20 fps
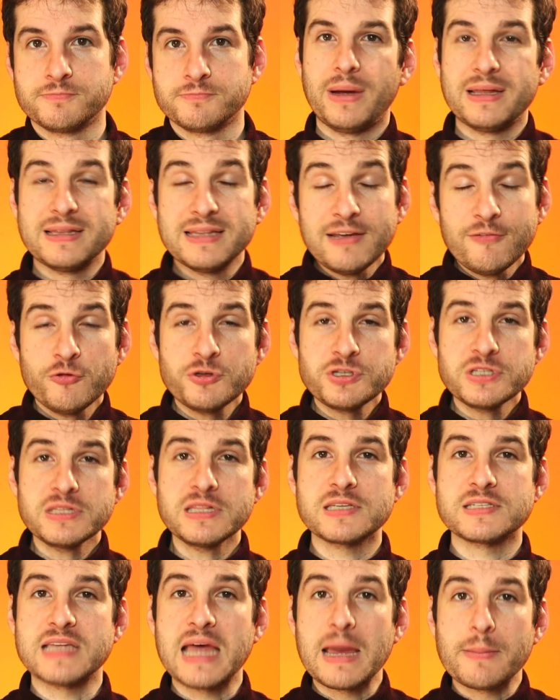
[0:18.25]
By leveraging
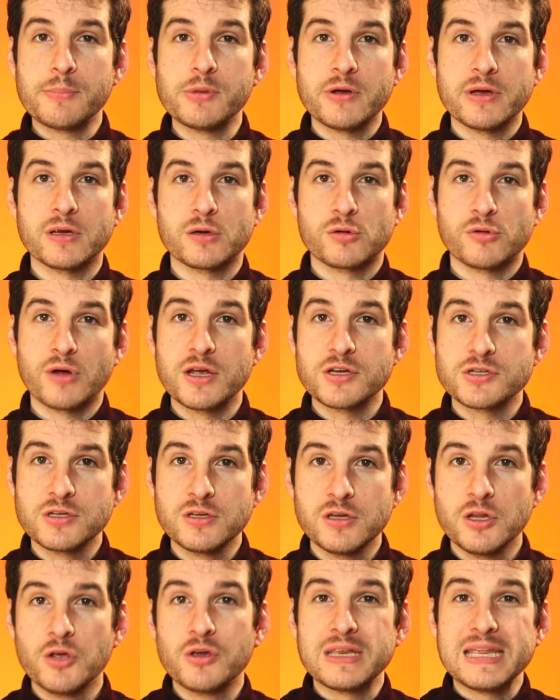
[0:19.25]
the Zapier
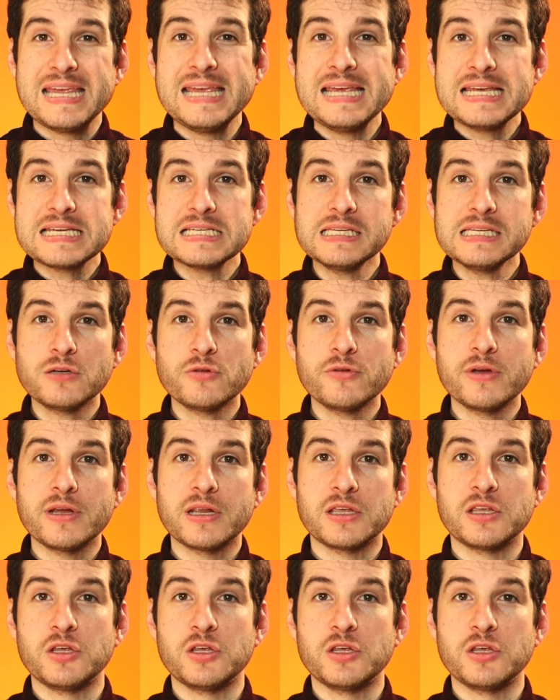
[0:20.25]
integration, you can easily create a